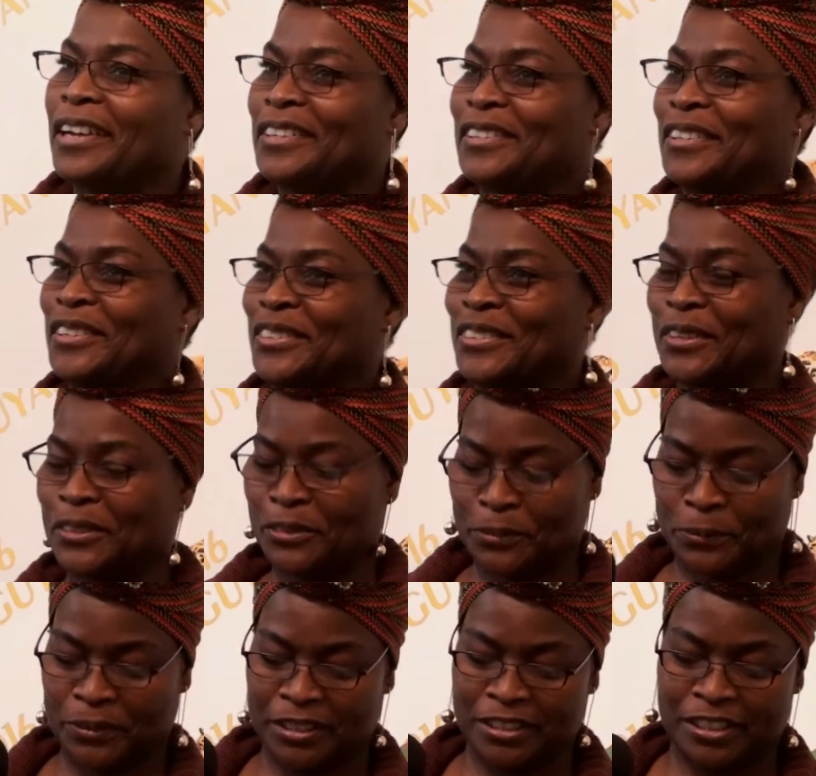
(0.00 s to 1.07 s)
so I just wanted to
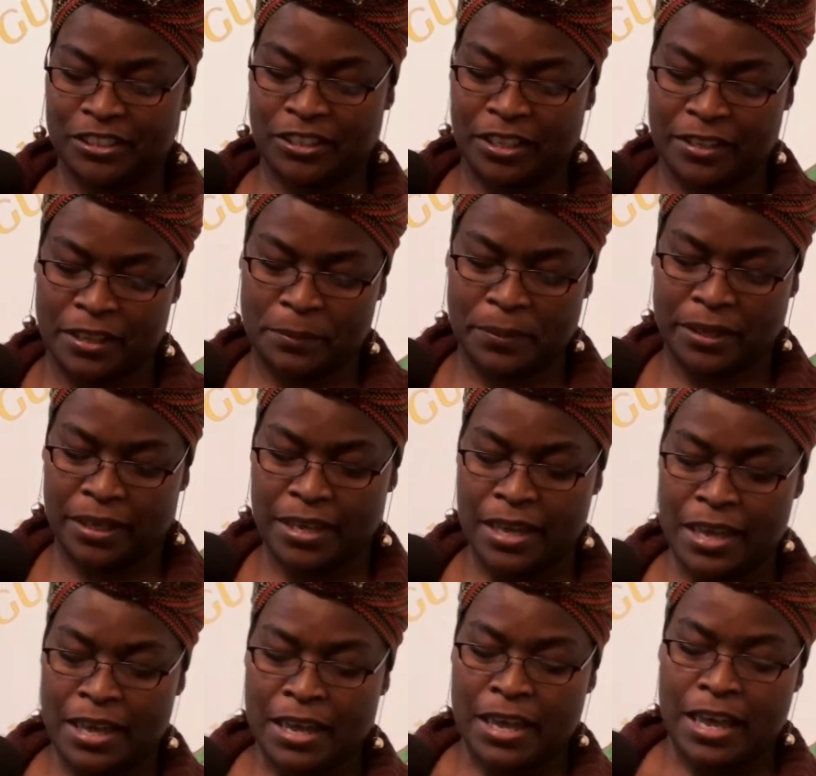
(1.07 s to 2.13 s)
share that bit.
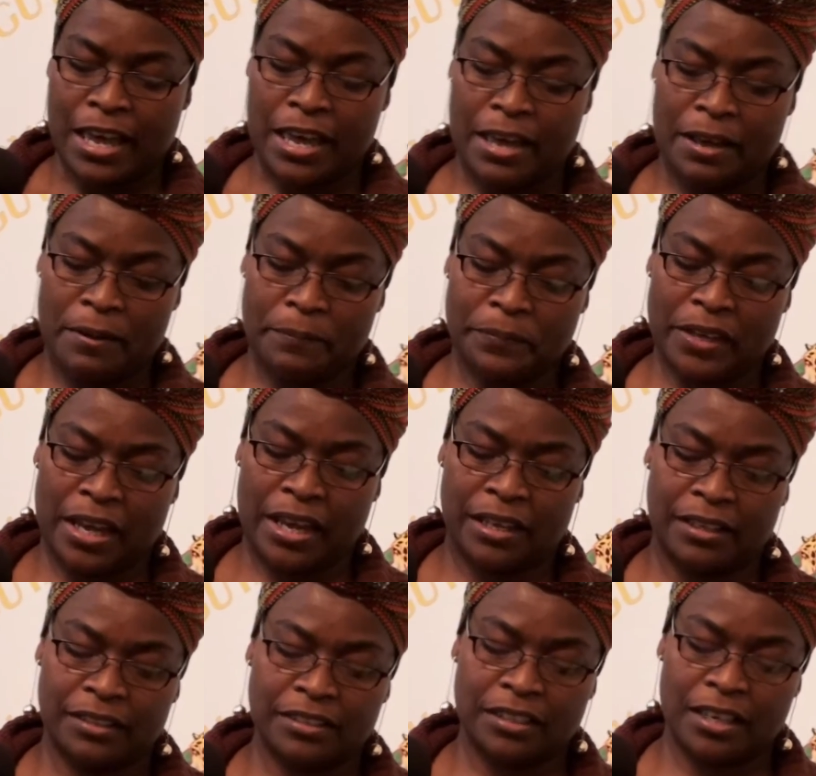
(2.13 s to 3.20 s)
Um, and
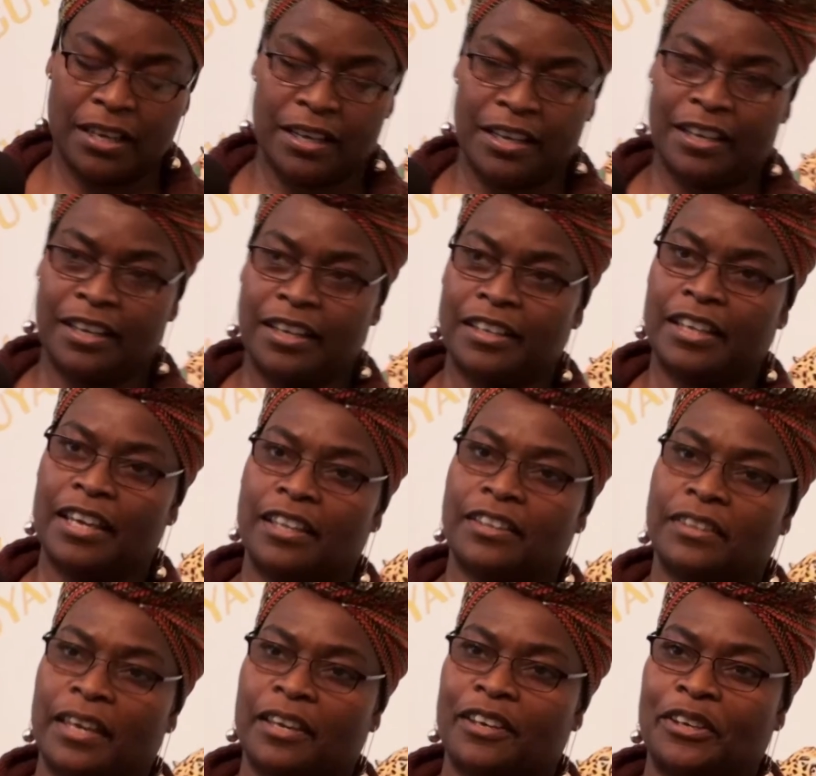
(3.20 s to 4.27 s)

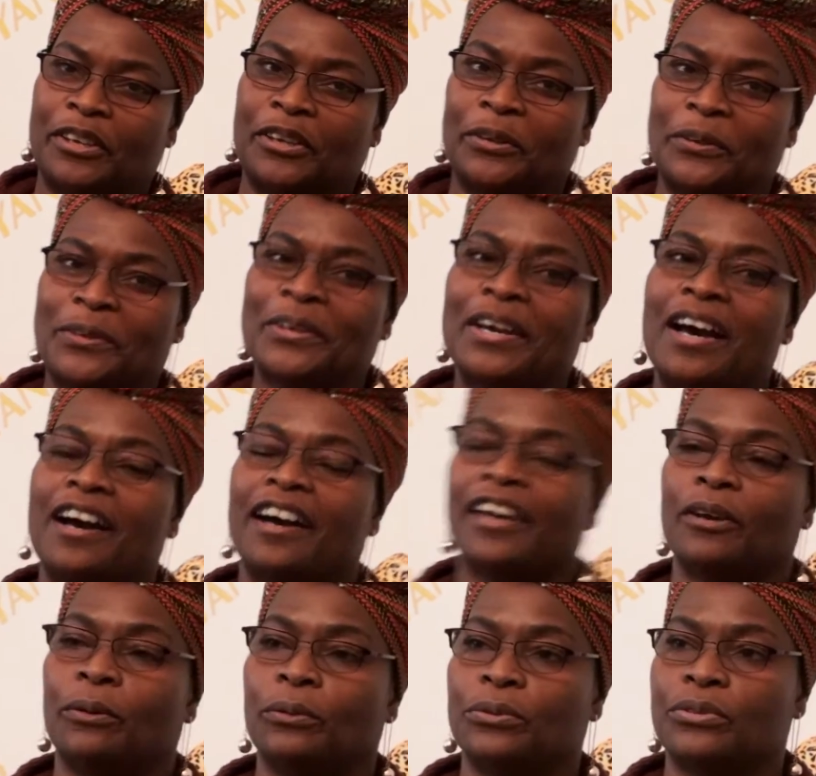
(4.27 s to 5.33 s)
thank you. I
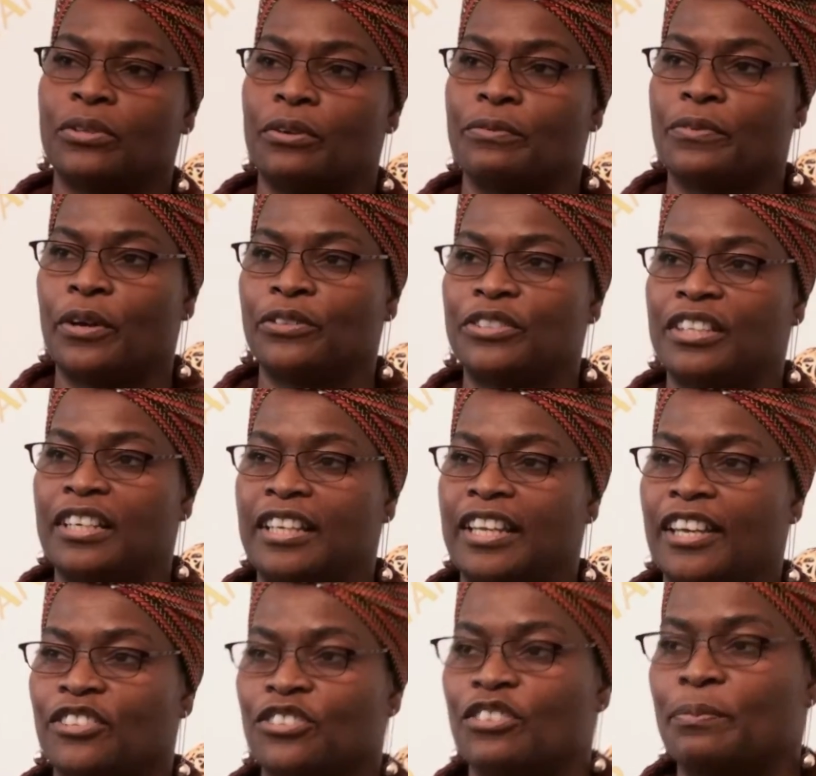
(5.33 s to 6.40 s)
also wrote a collection of
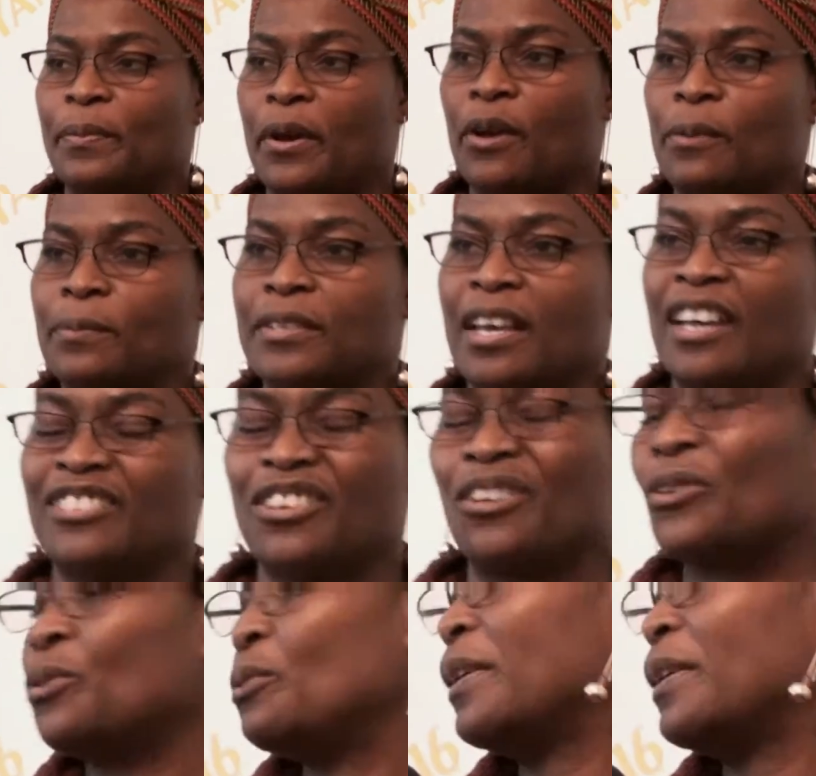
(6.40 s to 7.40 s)
poems. I don't call myself